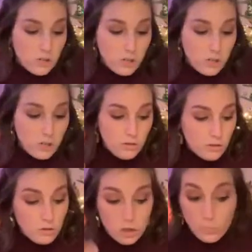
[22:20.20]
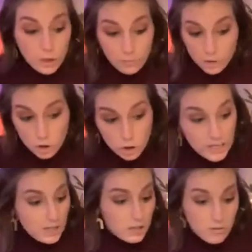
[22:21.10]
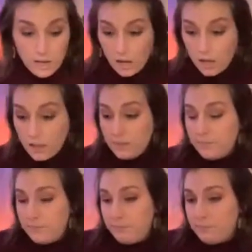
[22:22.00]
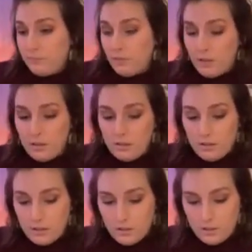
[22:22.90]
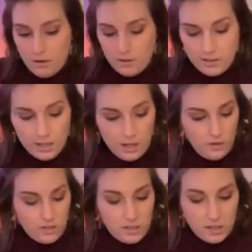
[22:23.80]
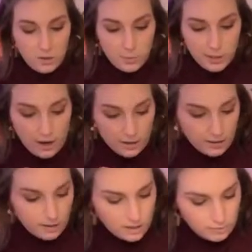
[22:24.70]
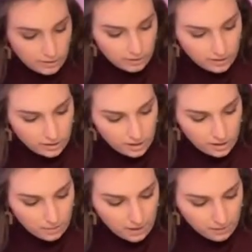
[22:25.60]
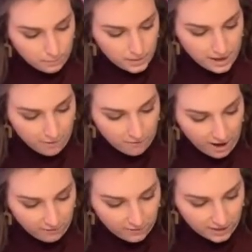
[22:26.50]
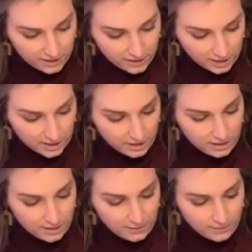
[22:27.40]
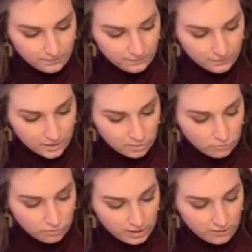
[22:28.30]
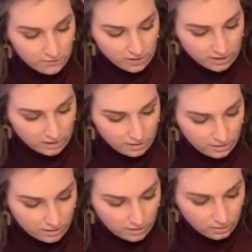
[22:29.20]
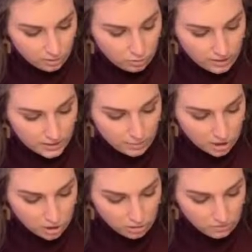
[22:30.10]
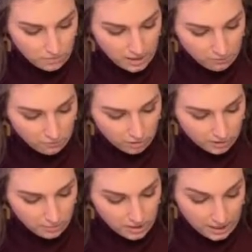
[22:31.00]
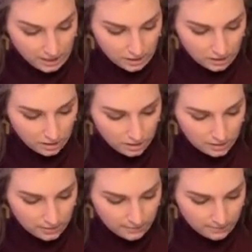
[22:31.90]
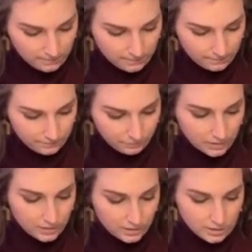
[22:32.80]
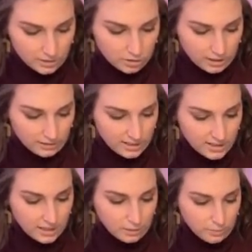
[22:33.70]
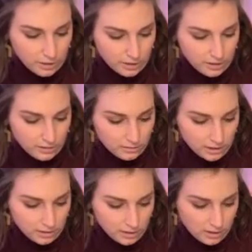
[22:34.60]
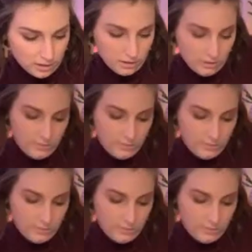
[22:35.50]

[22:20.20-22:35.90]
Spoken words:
you do? Do you put up a tree? Do you not? I was lucky enough to celebrate Hanukkah with my BFF this year. It was really fun. It was really special and meaningful to me. This is looking less like a bird. Oh dear God.